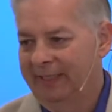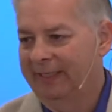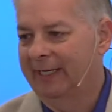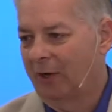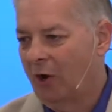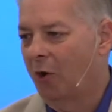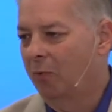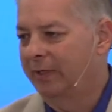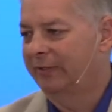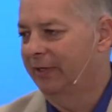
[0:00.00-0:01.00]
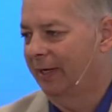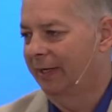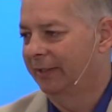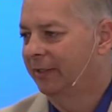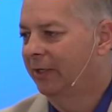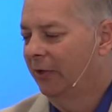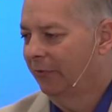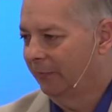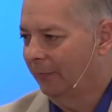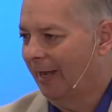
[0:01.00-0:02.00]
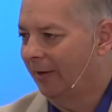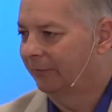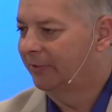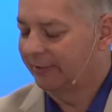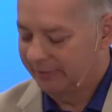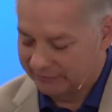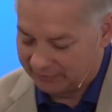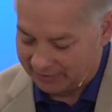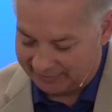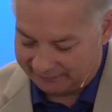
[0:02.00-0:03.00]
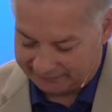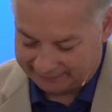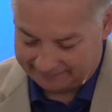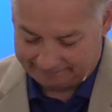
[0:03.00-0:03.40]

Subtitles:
he had always done throughout his life.